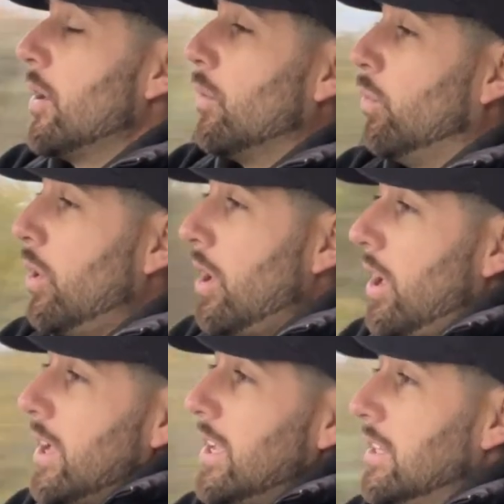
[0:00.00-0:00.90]
What
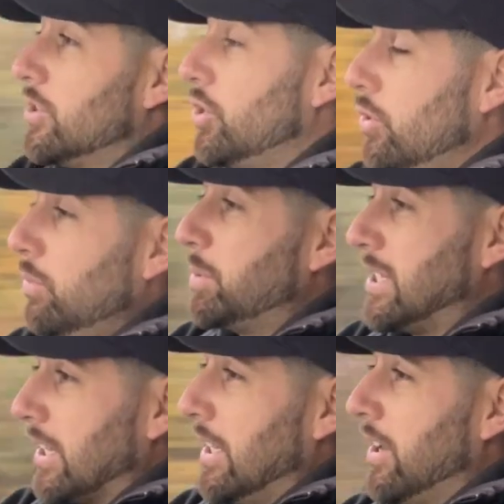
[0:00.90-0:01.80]
I do
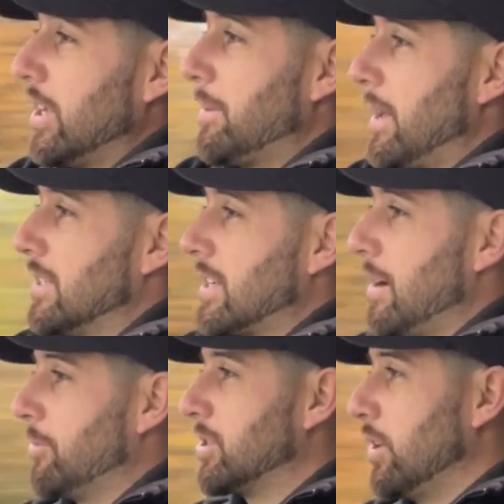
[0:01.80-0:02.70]
particularly like about this
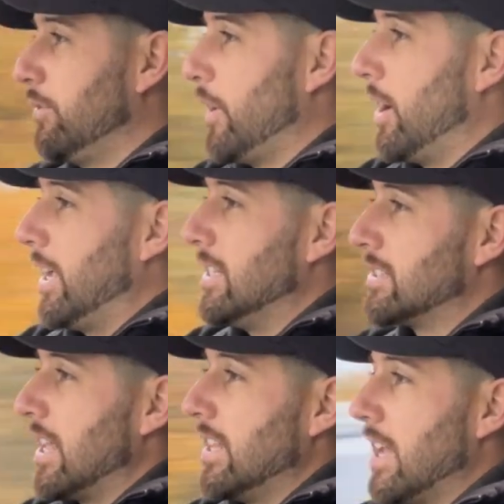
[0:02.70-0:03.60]
camera so far
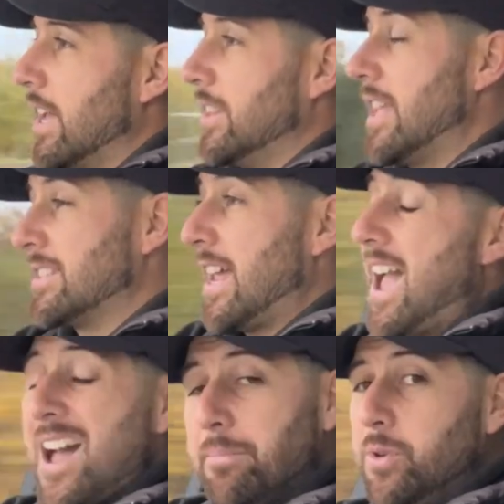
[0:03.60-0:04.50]
is that there's an
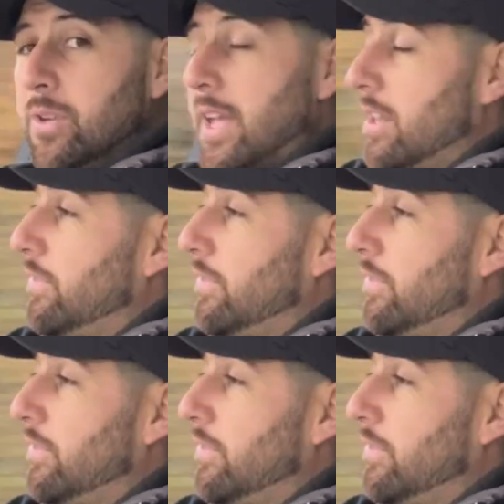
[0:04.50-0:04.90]
app you can get, the